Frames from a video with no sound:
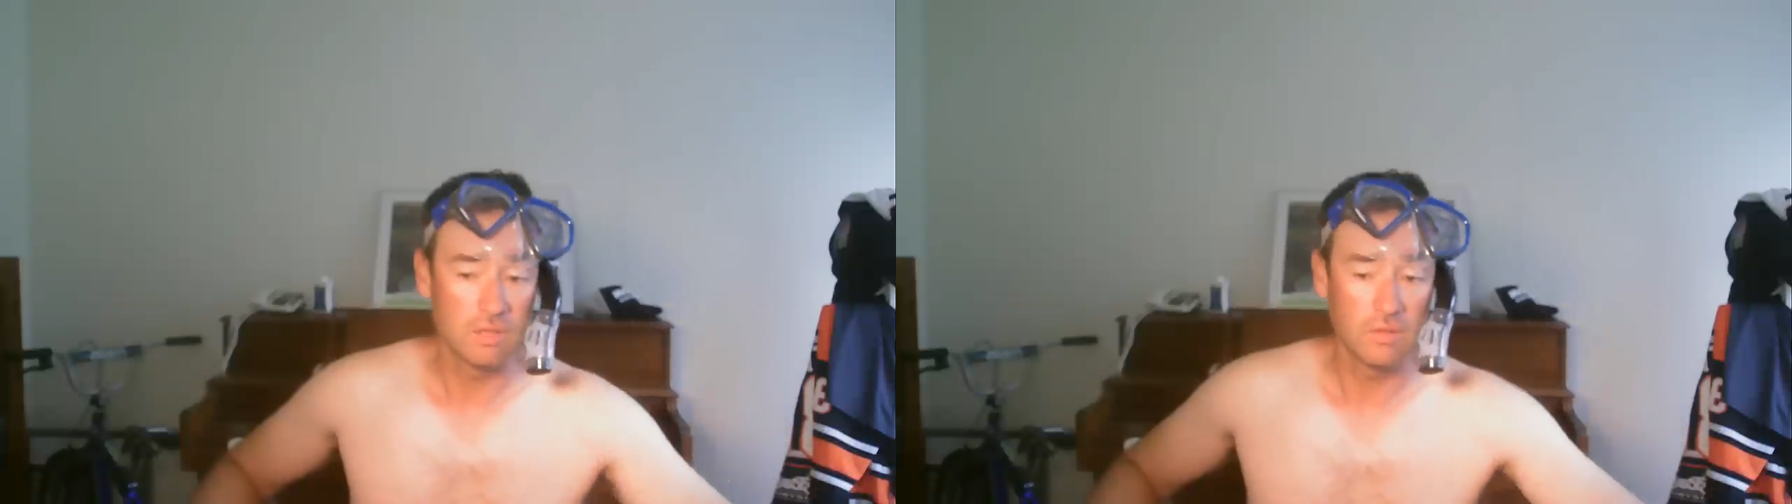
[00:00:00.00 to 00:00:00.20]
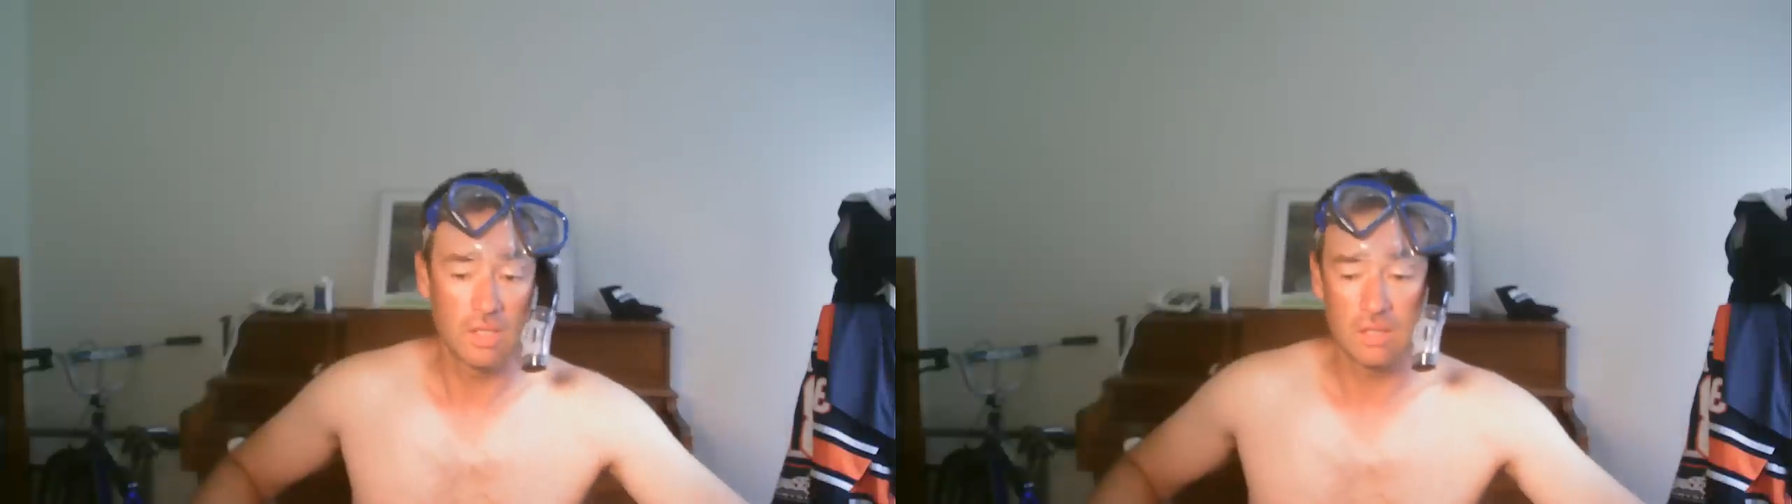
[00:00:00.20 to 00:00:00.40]

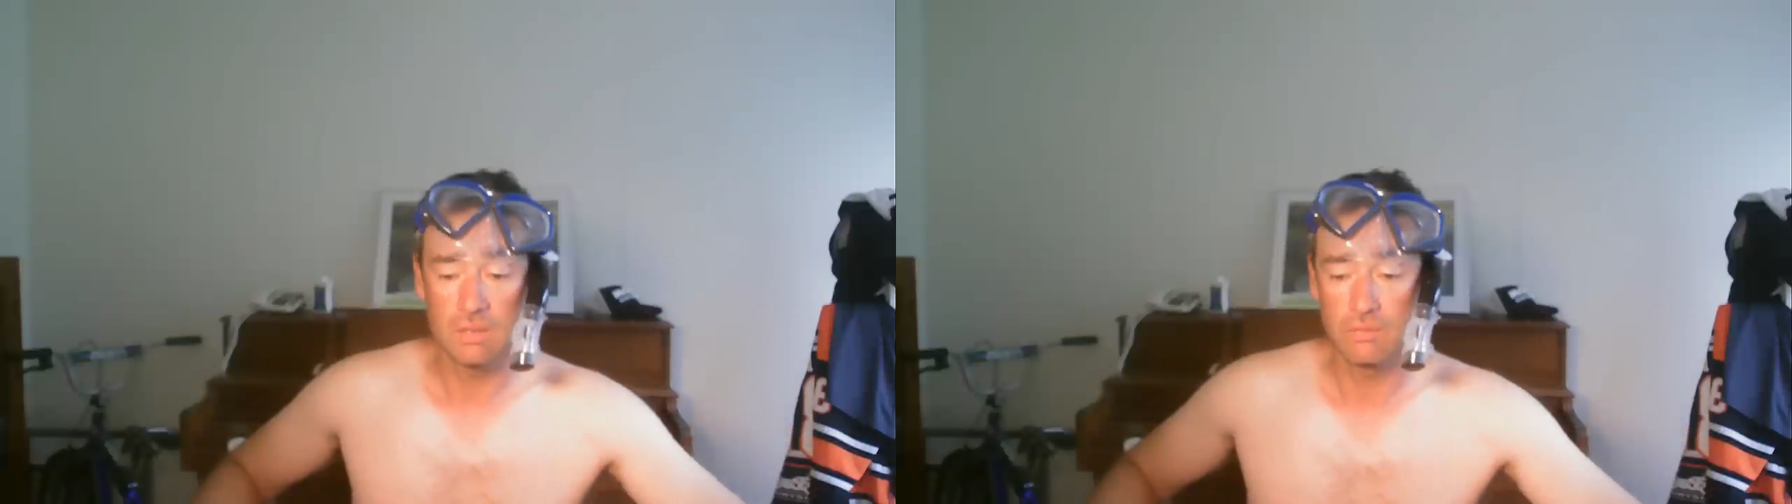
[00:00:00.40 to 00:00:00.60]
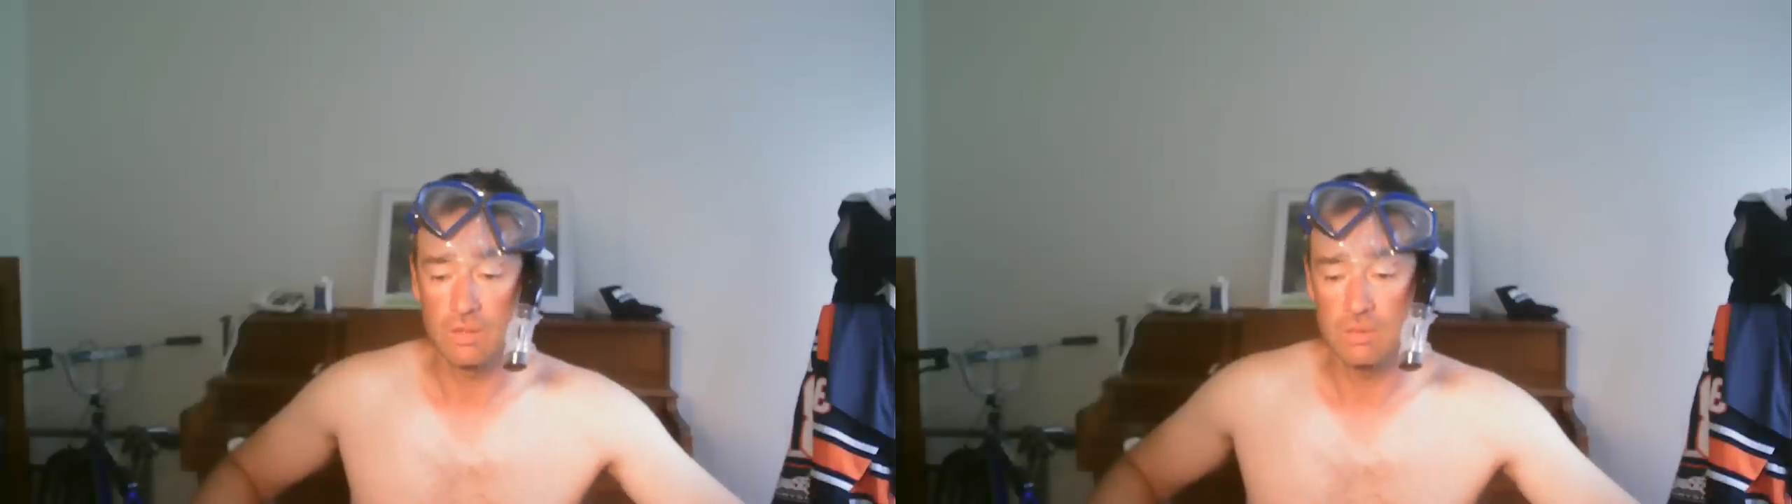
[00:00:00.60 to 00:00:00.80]
if he gets
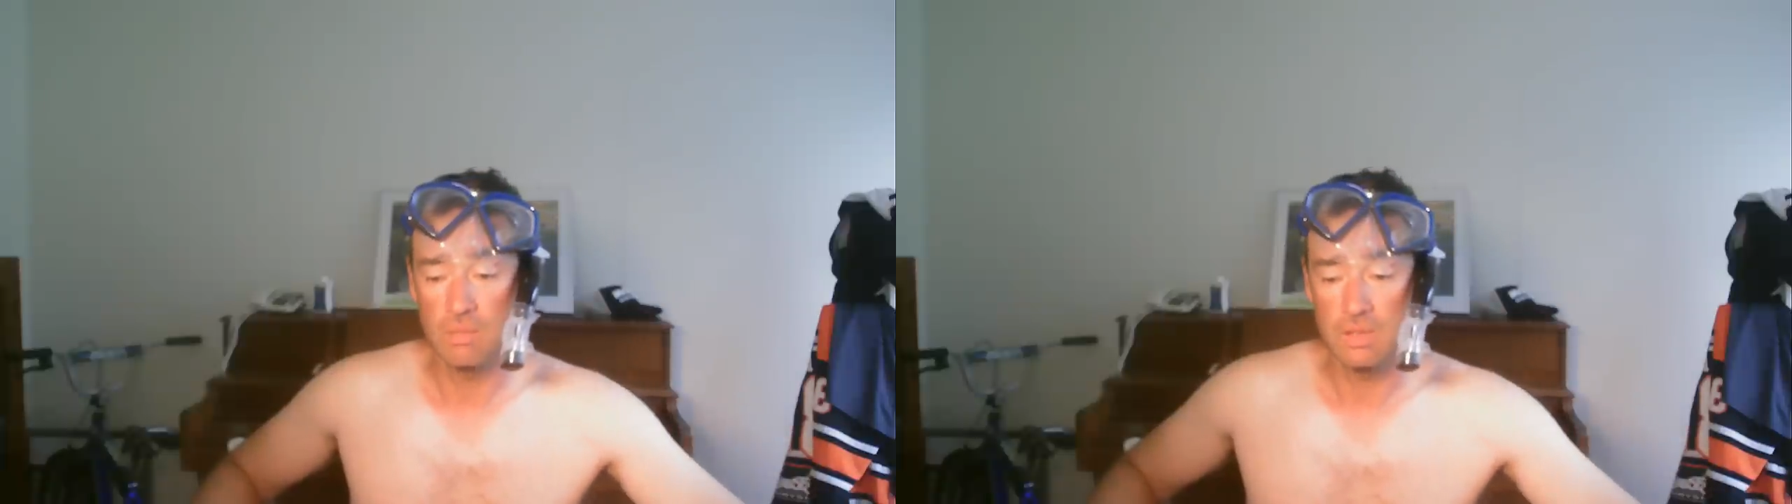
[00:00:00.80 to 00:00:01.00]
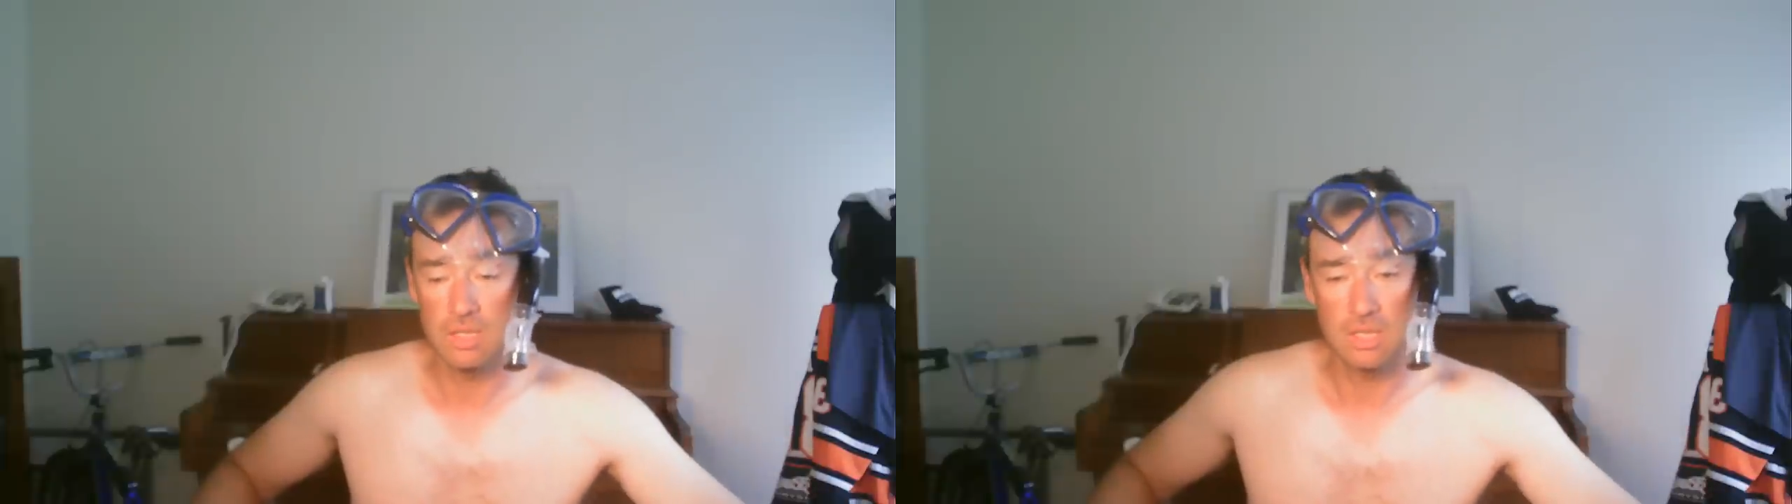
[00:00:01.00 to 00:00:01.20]
his first muskie.